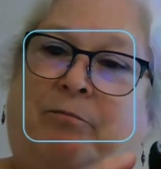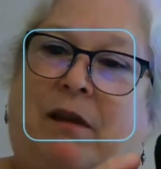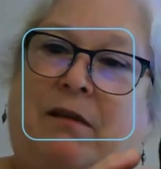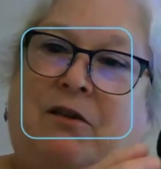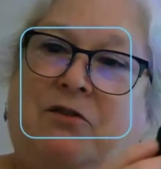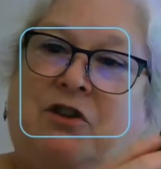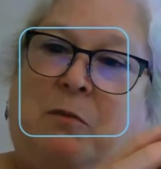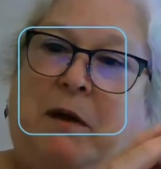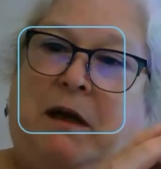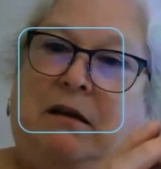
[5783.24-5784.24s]
there's going to
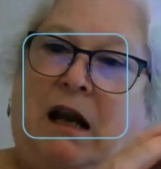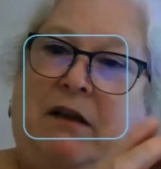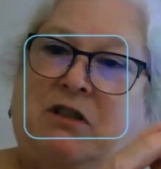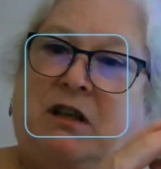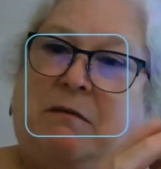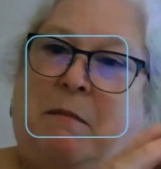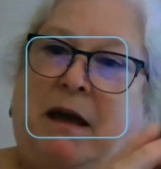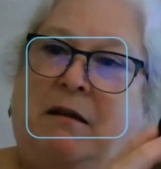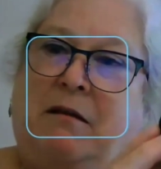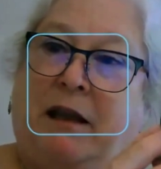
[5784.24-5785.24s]
be a lot of it's going to be
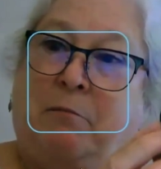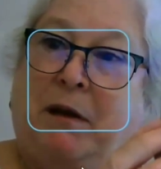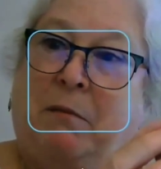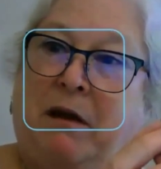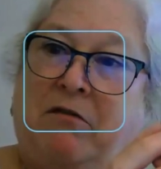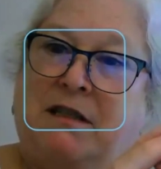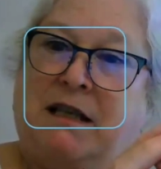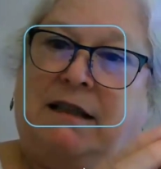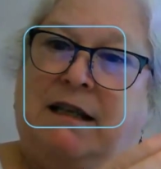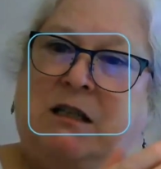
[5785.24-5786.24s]
making like big minerals
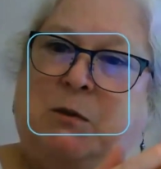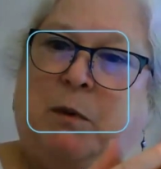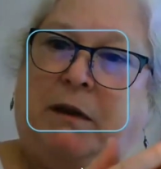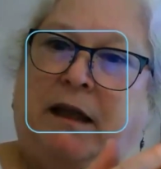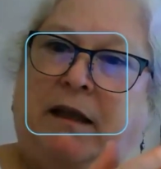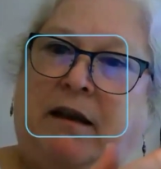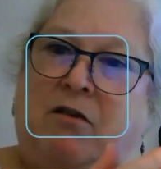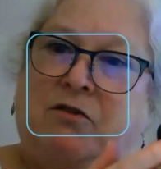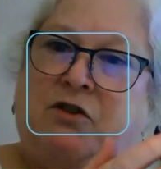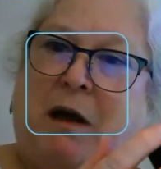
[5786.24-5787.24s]
like this, but then it
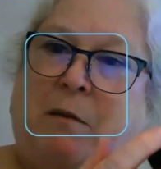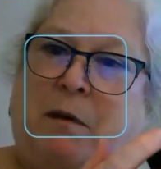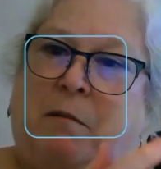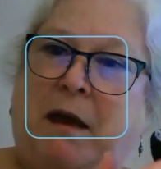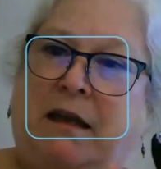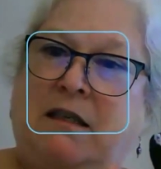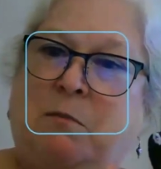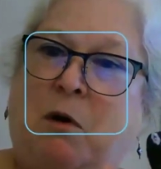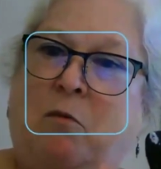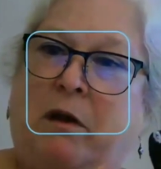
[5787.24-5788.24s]
also might be making
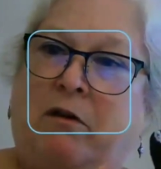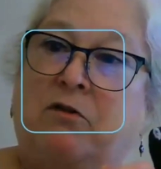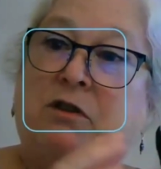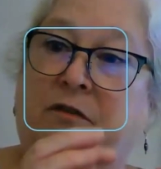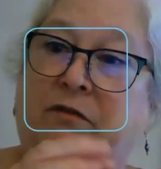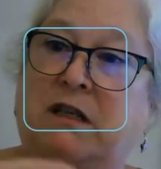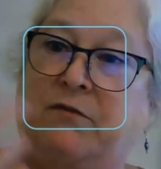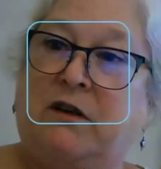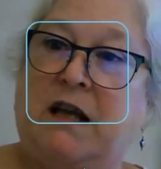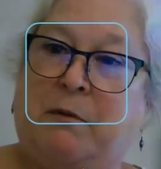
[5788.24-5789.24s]
small minerals of a
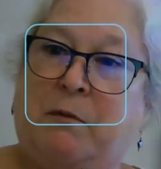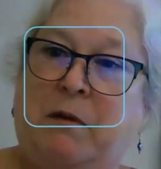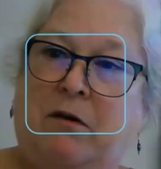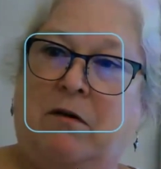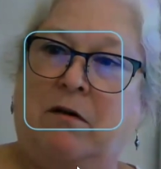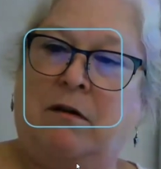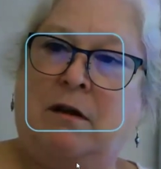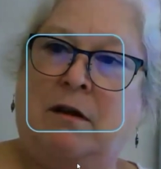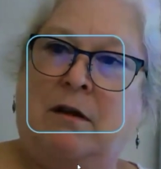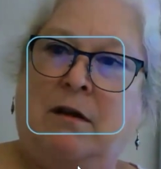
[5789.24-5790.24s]
different type of mineral.
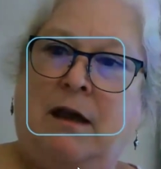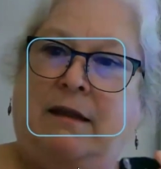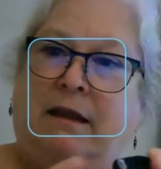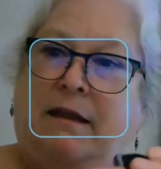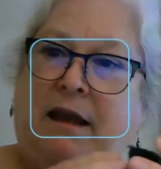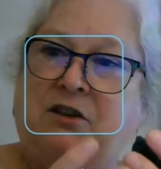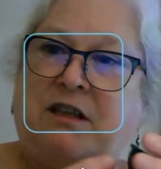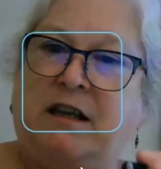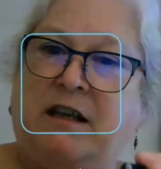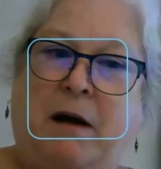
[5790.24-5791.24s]
And then they just
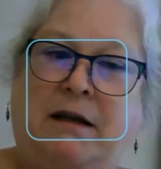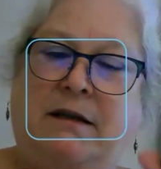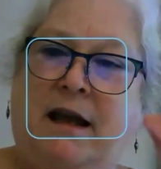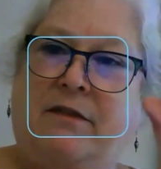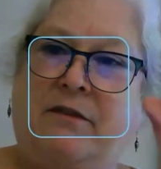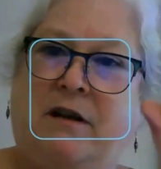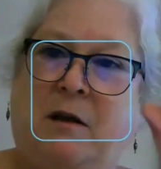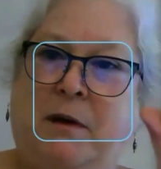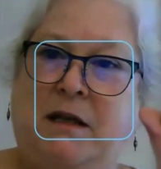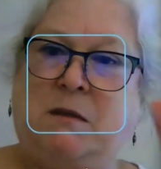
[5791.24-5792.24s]
get combined together in a
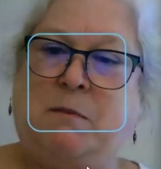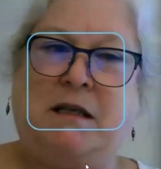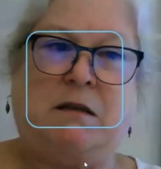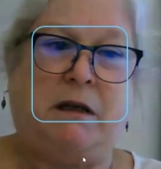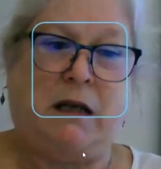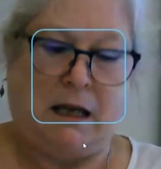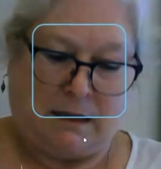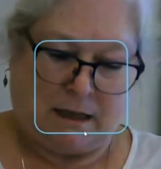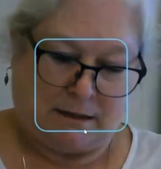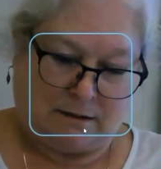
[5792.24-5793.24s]
big specimen like
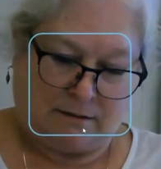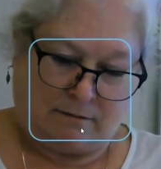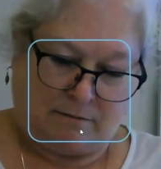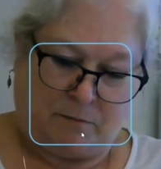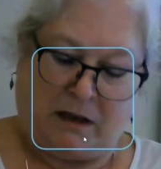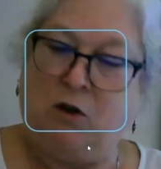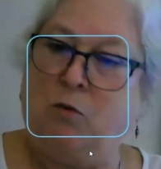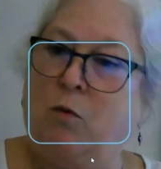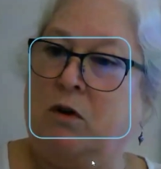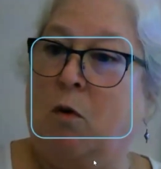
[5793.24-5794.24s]
this. But
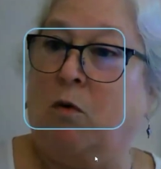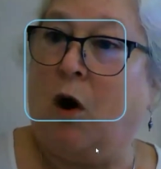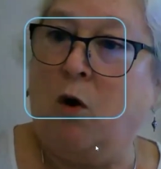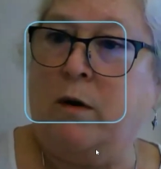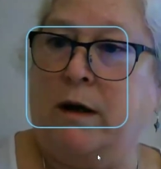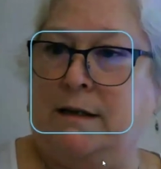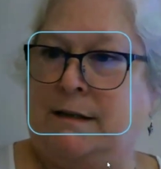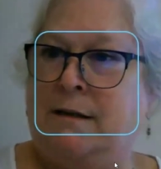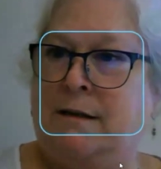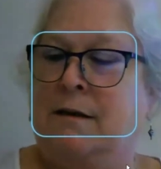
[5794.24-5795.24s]
you won't
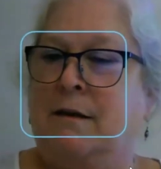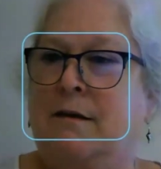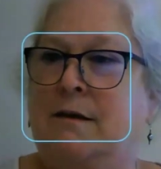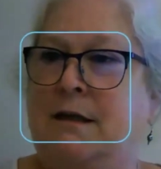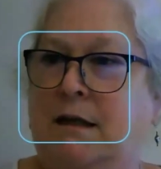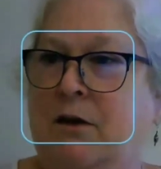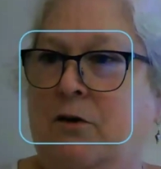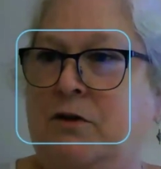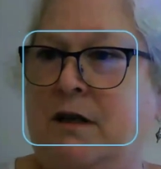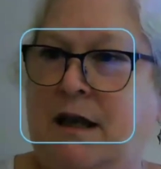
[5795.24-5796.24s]
always see those
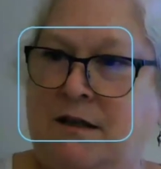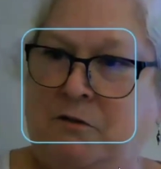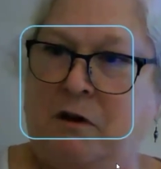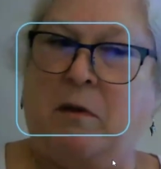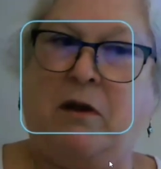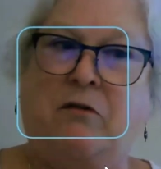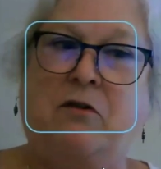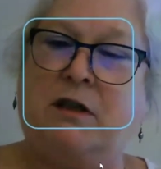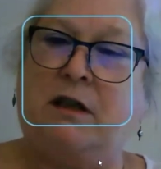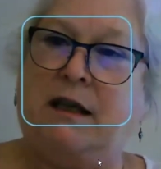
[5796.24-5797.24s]
accessory
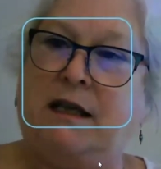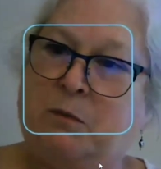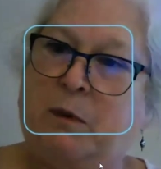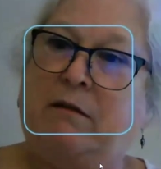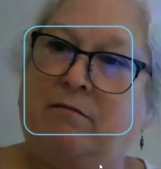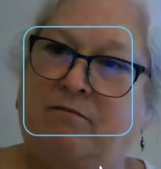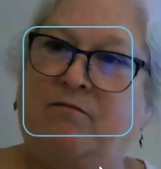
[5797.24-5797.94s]
minerals in these, but